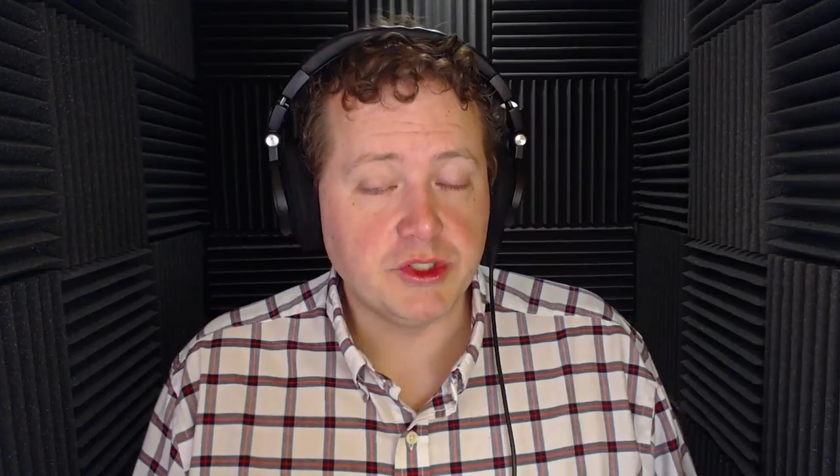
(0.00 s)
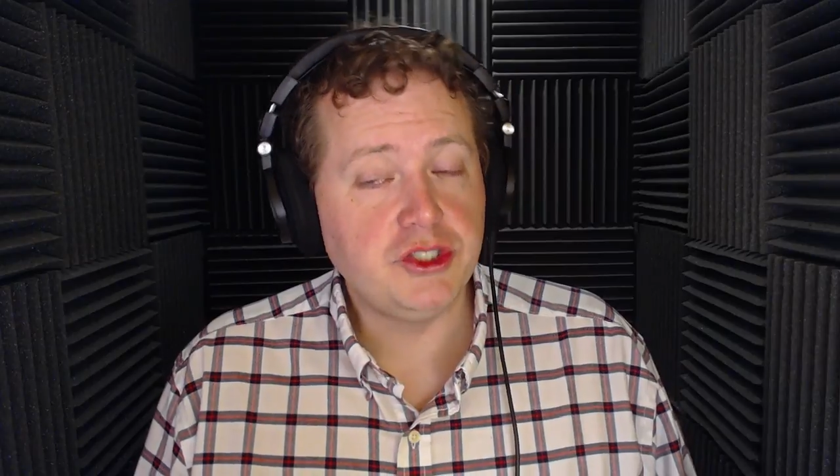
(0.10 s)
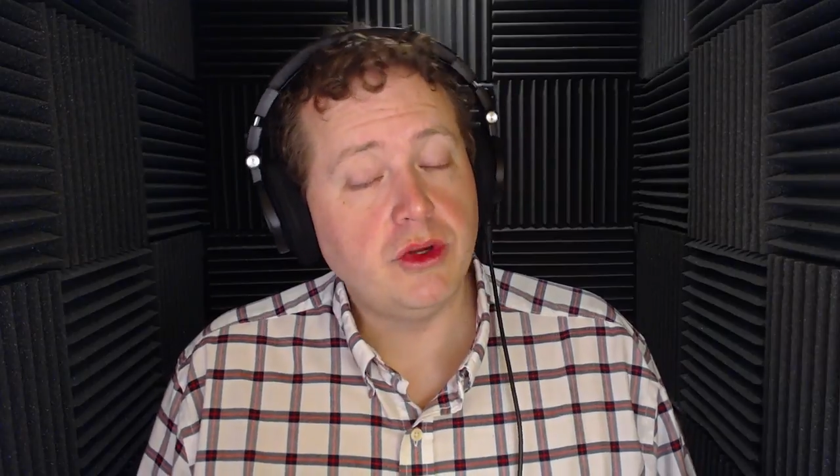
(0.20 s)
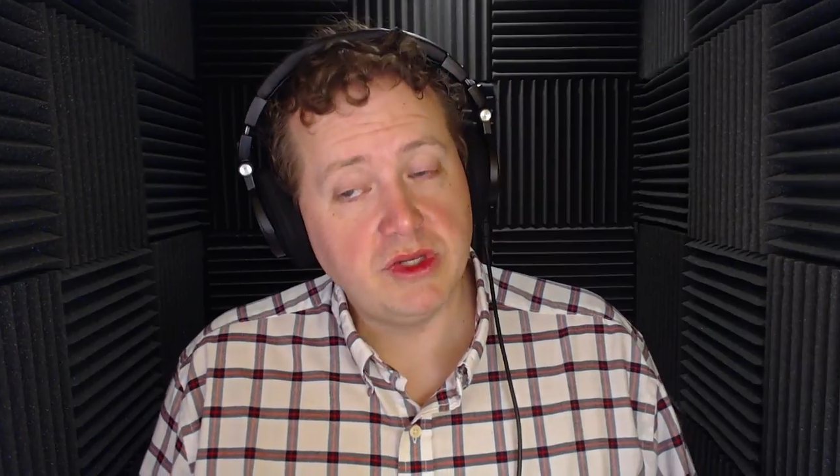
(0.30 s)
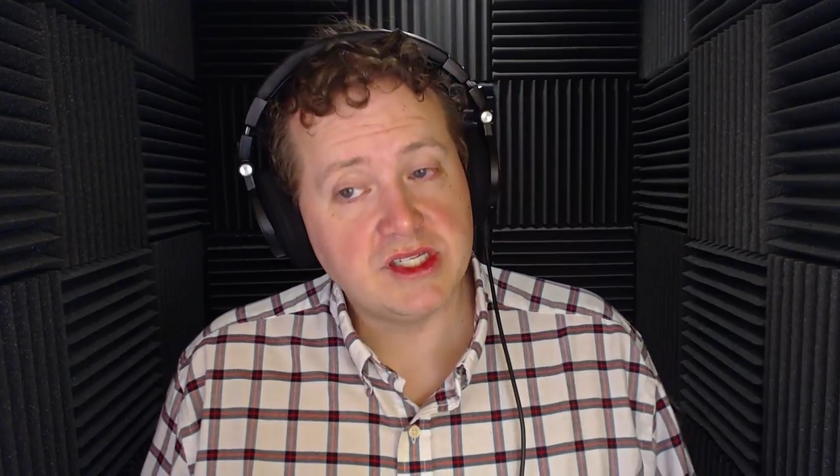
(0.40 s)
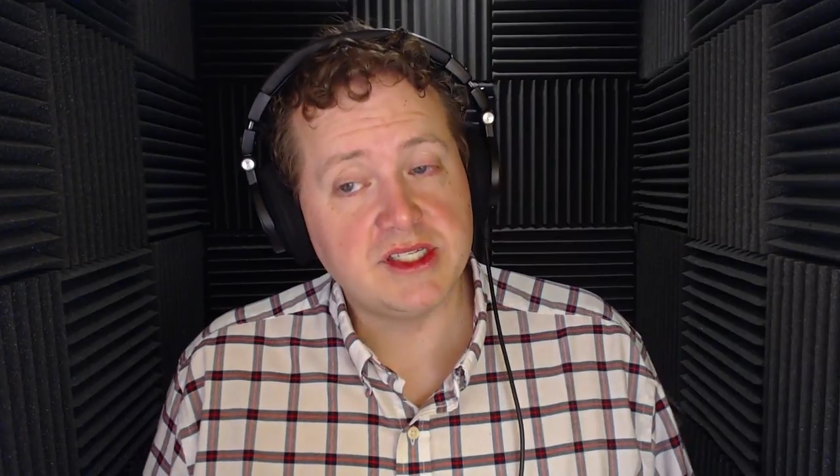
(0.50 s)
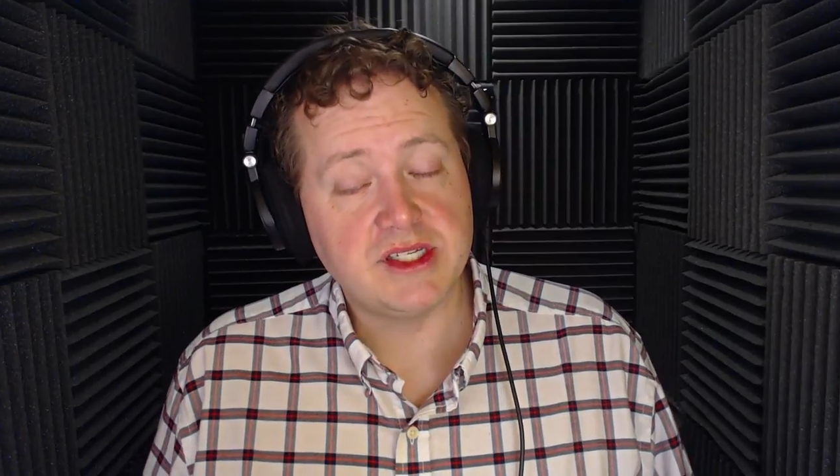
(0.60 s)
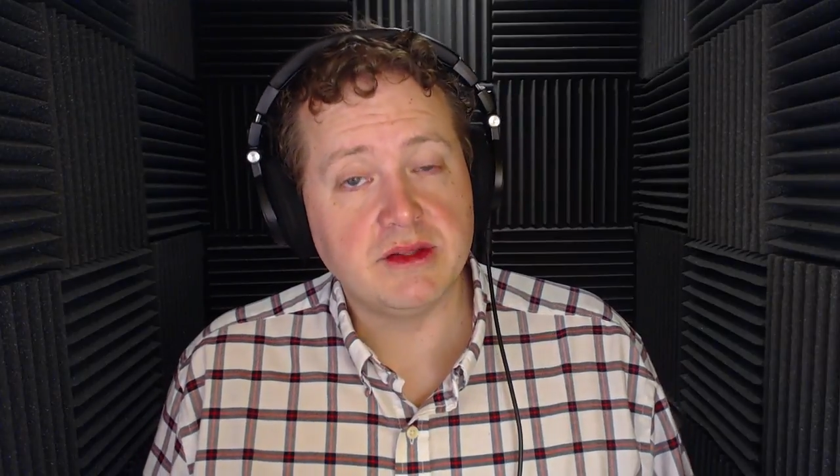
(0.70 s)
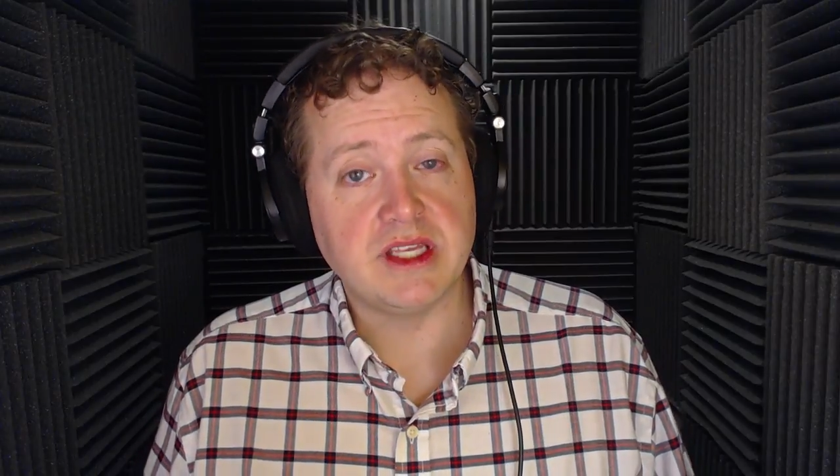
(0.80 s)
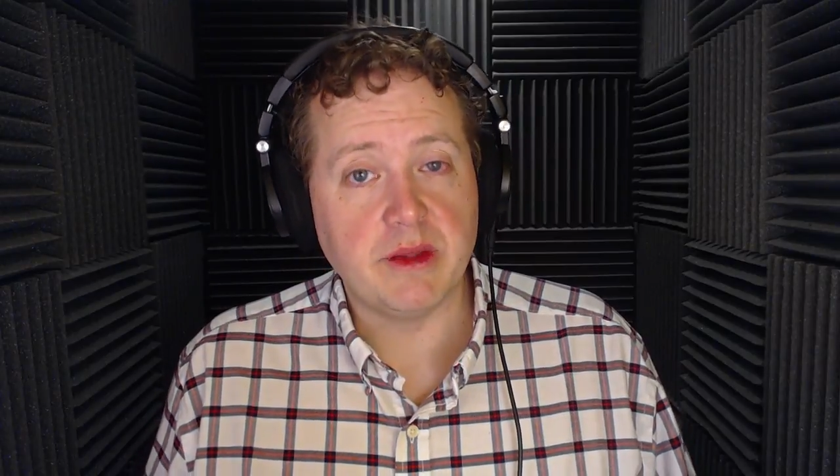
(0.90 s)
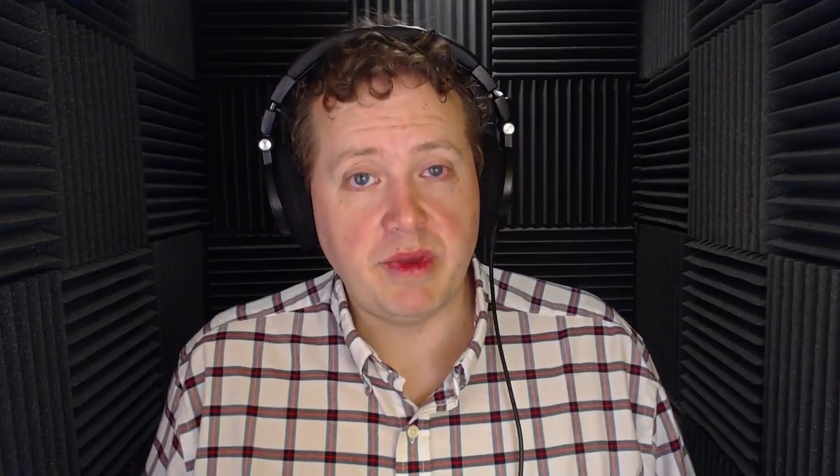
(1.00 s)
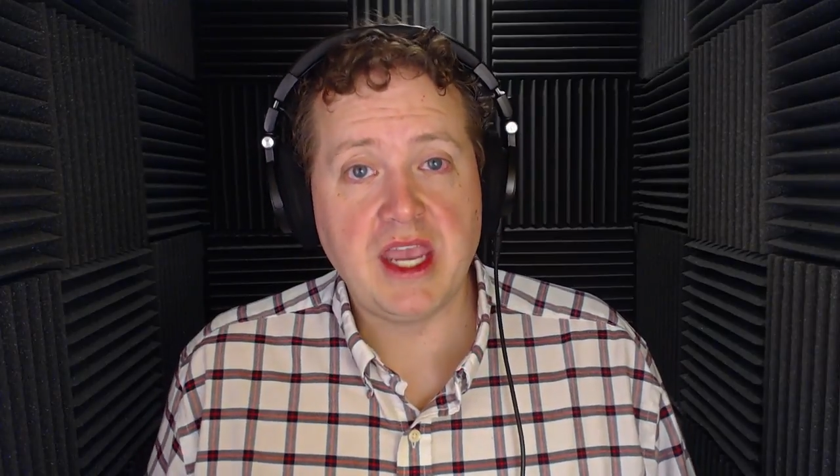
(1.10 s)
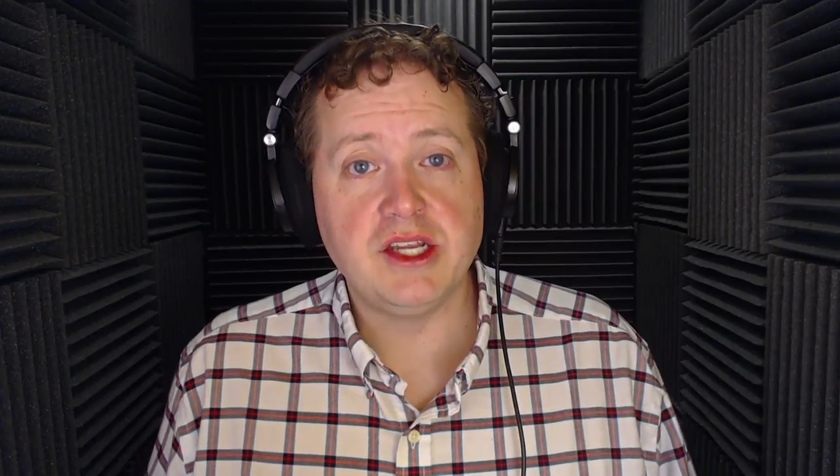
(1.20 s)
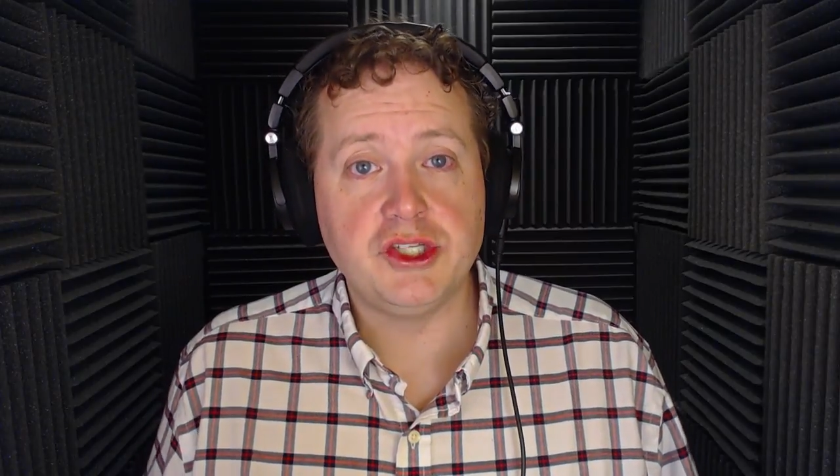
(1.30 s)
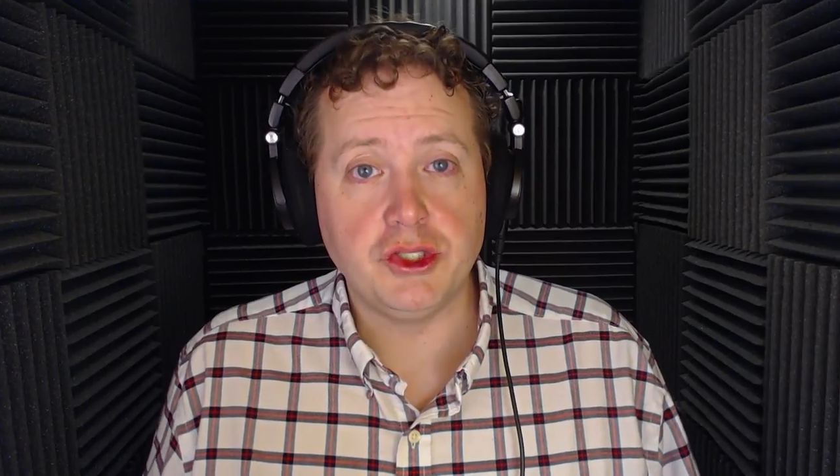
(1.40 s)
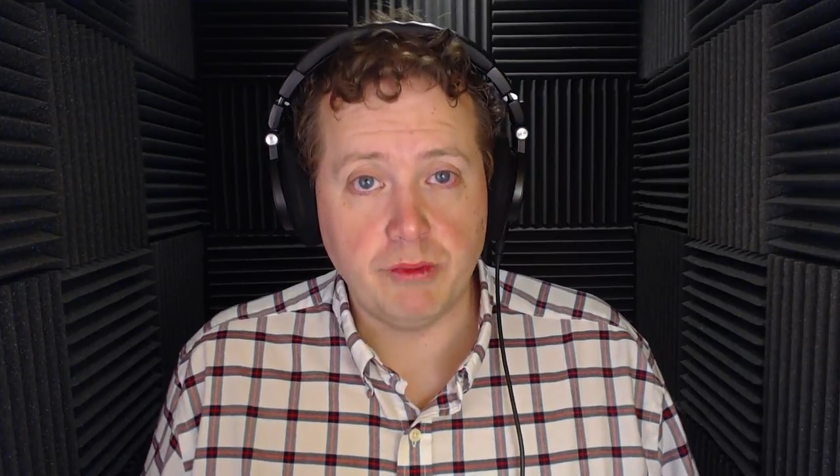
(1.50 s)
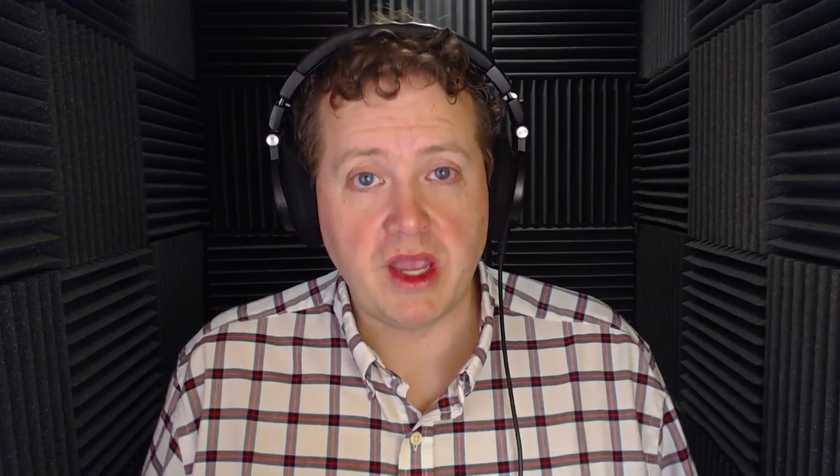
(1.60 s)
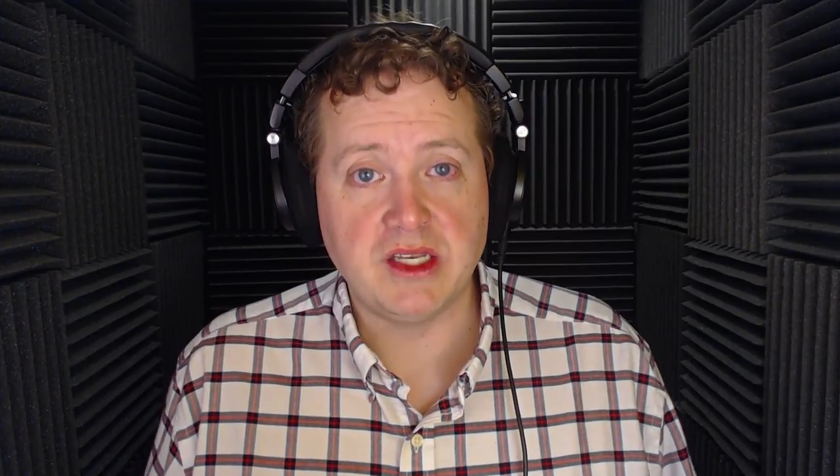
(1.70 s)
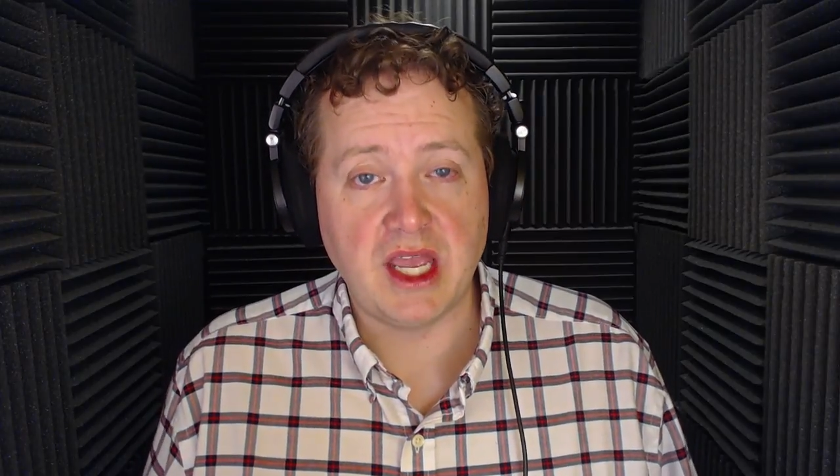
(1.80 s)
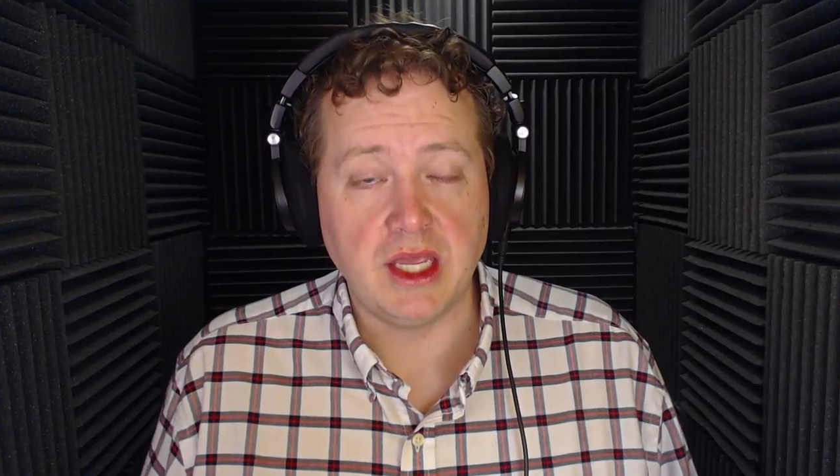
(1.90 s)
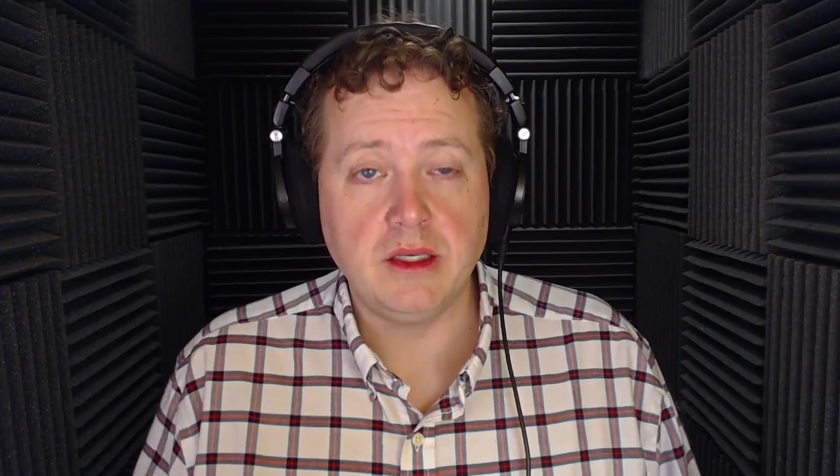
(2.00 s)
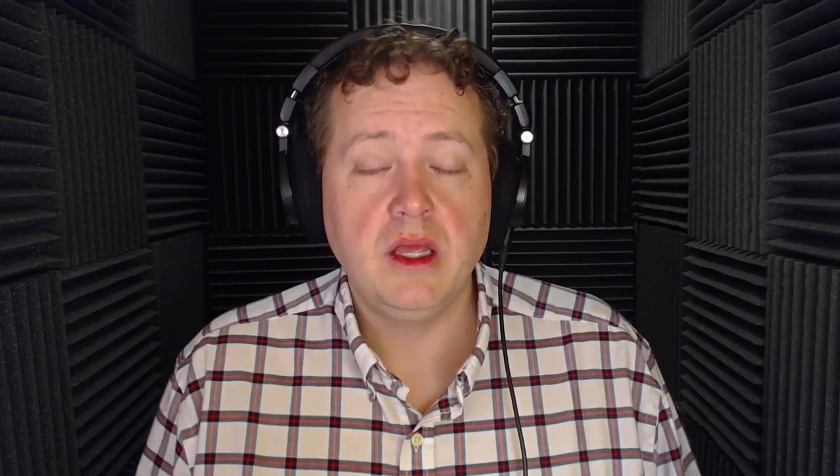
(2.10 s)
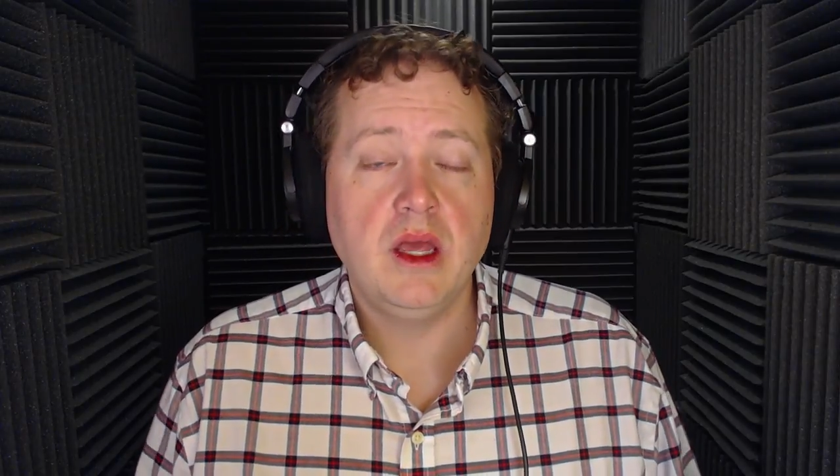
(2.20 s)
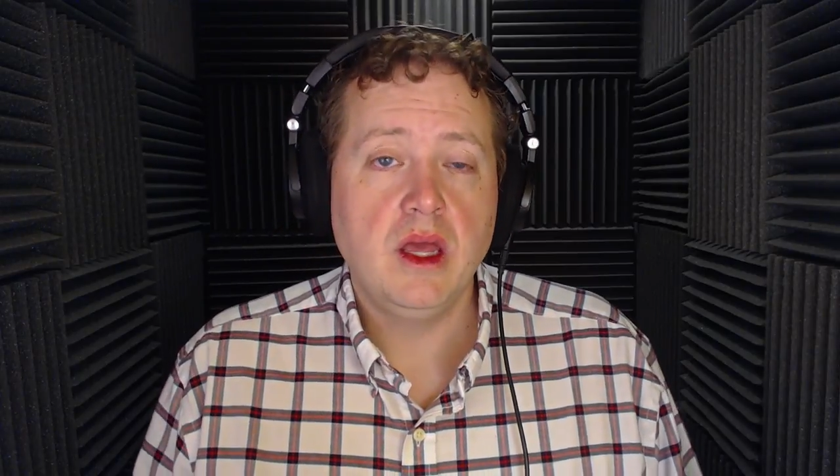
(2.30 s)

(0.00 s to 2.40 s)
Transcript: which you don't necessarily get paid to maintain.